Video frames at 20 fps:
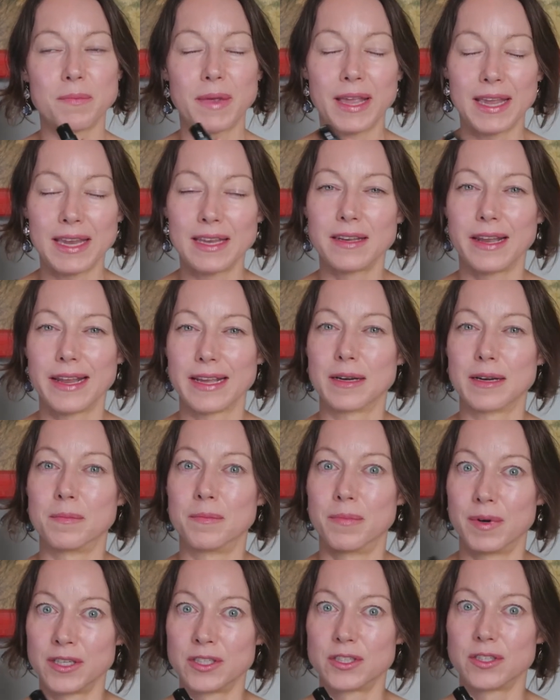made like a
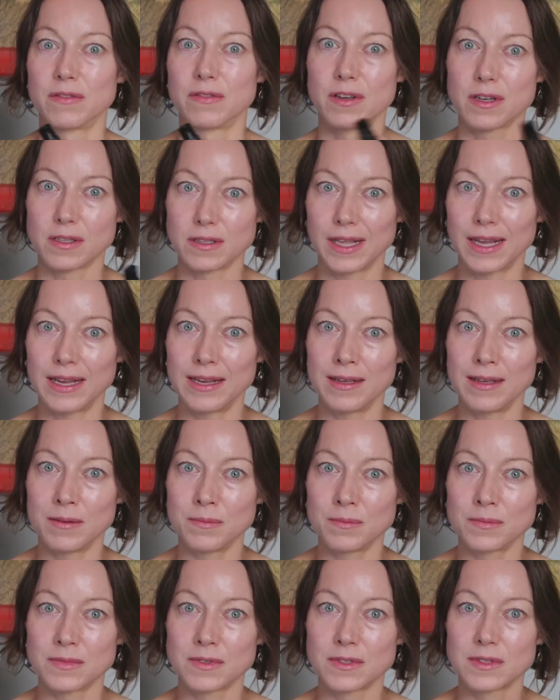bunch of
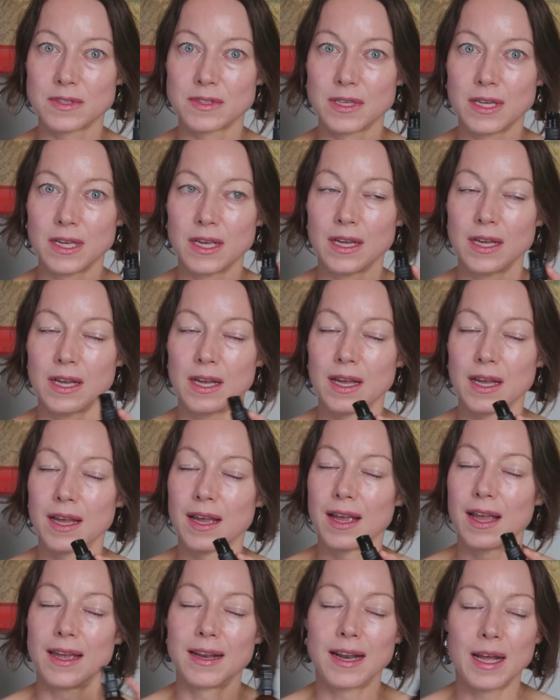claims,
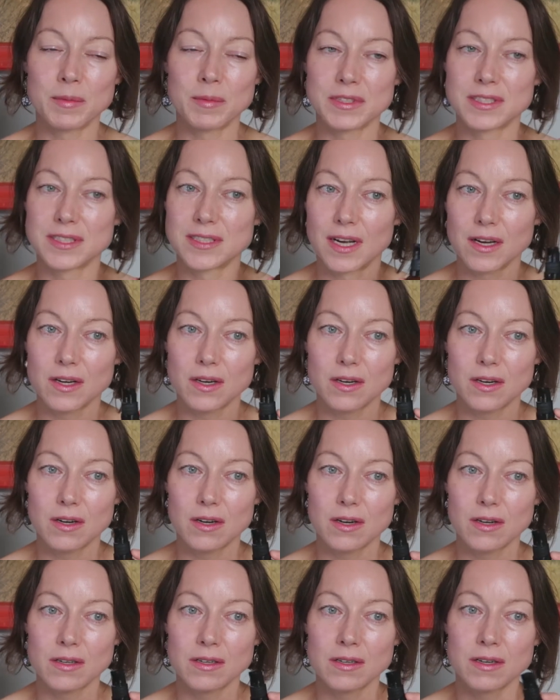and I'm a
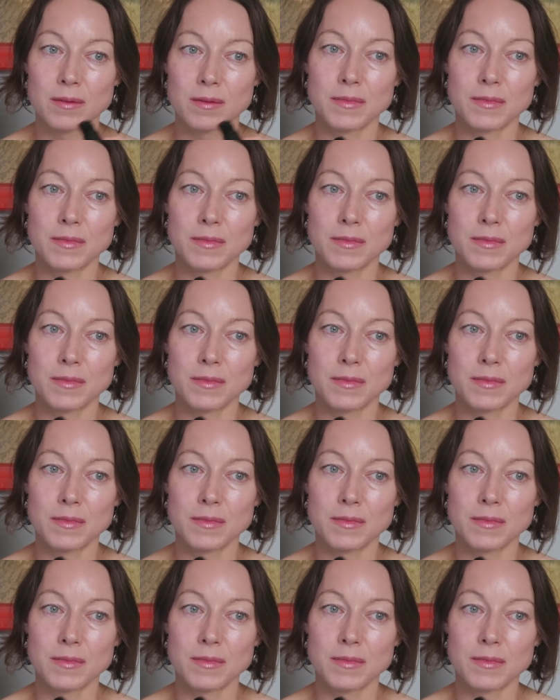sucker.